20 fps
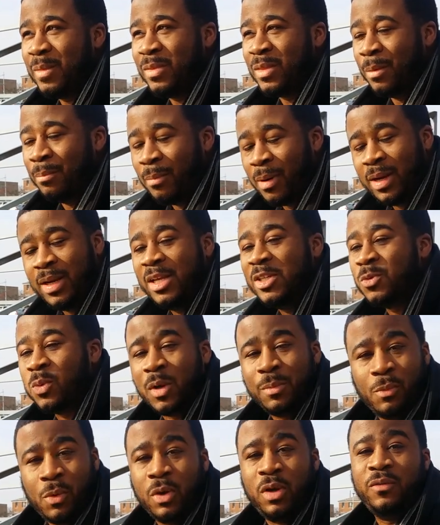the money is
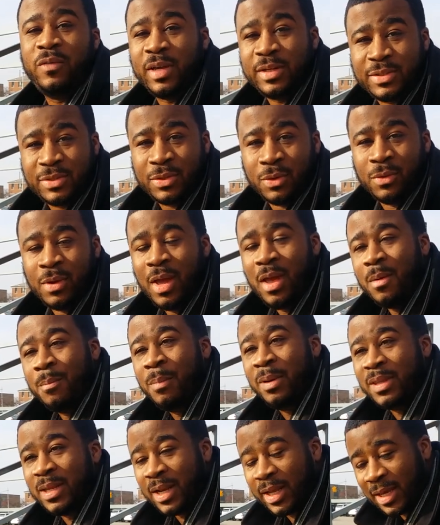what motivates you.
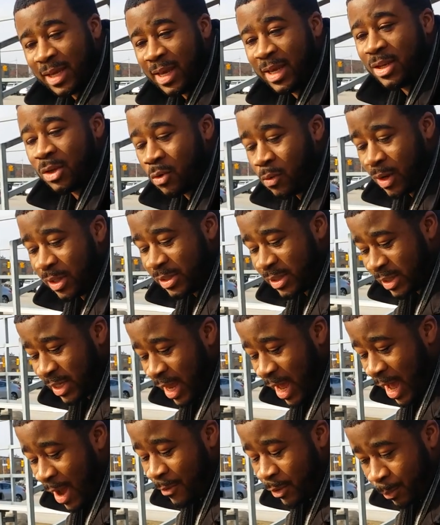But then again, the question
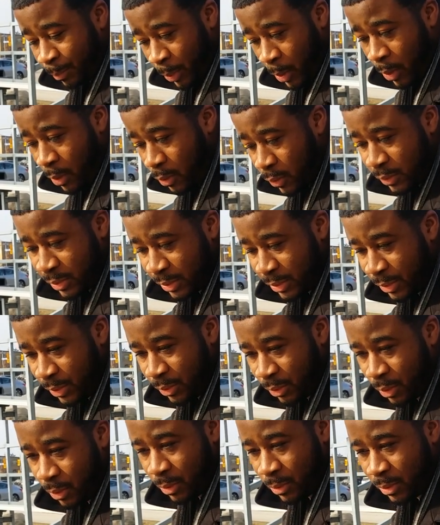I would pose to
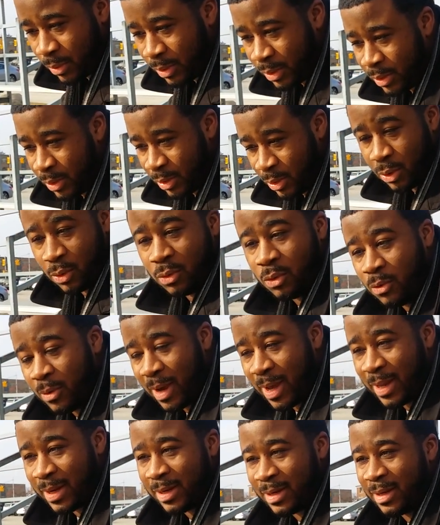you
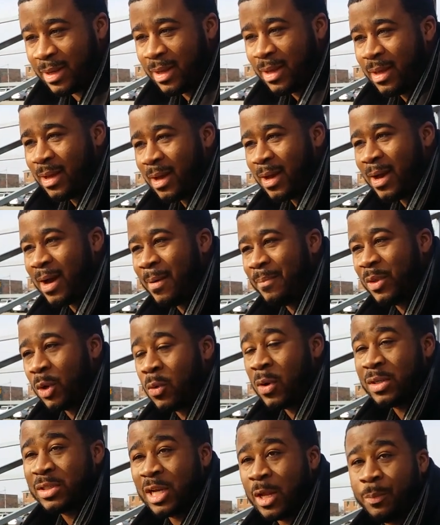and the
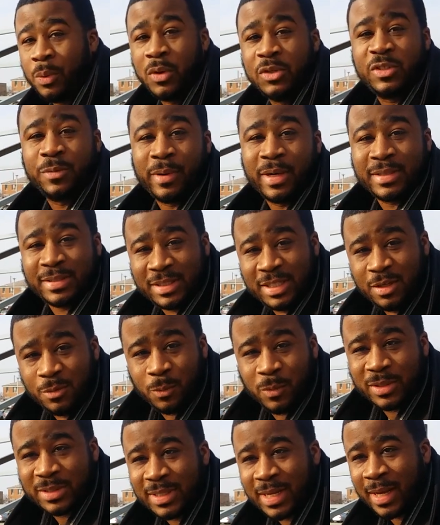question I posed to my
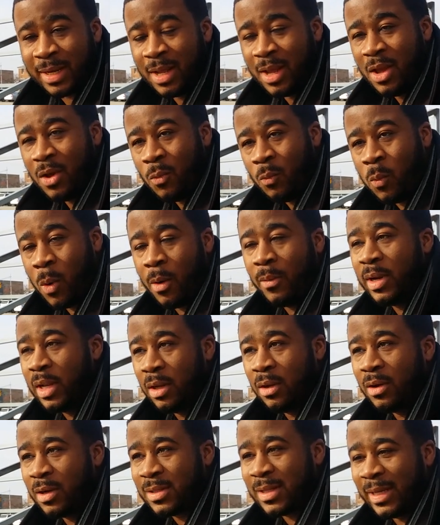team was that what would it
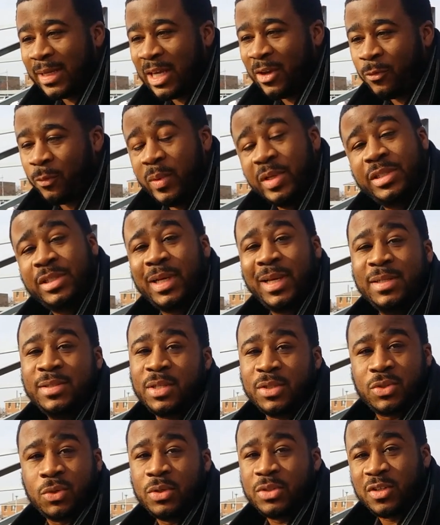look like if we
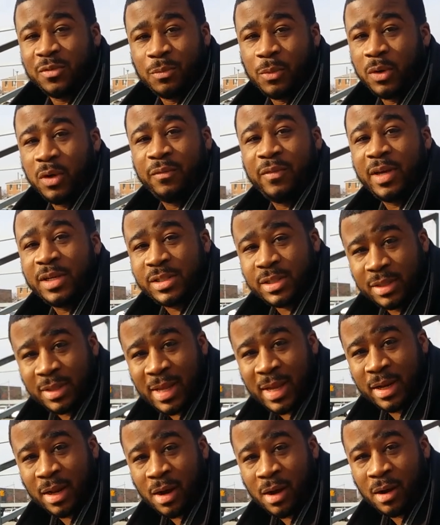changed the source of motivation
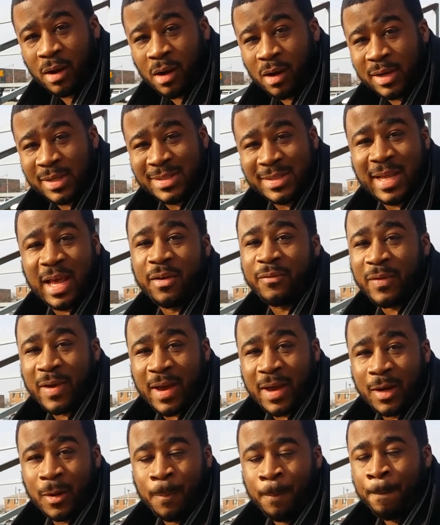that our staff
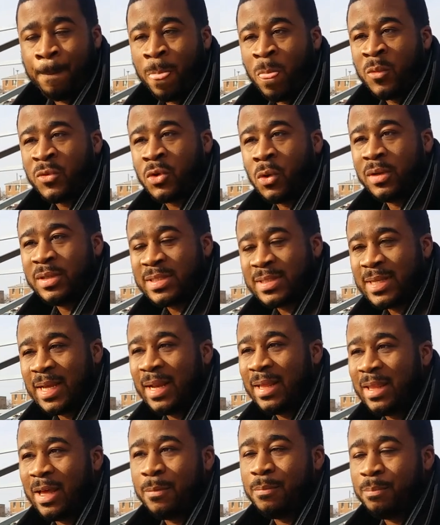had? So instead
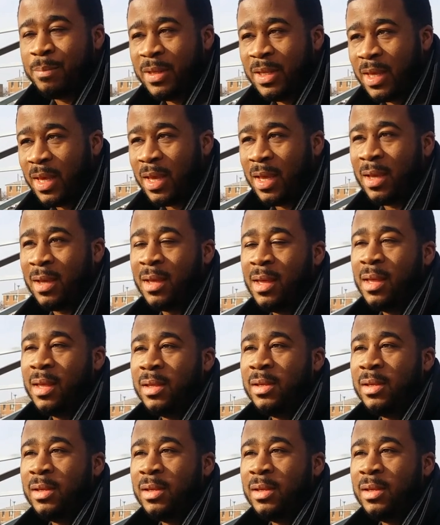of them being